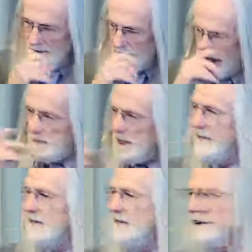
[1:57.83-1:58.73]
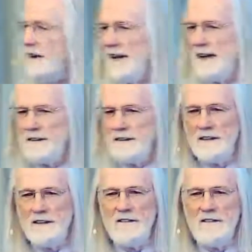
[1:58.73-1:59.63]
How many of you saw that
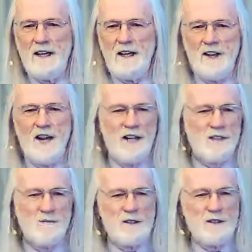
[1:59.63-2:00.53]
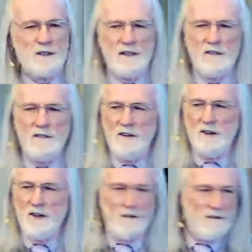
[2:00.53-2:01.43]
announcement
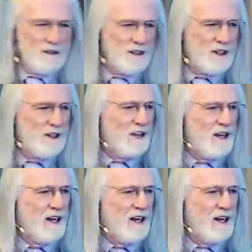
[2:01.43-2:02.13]
on the internet,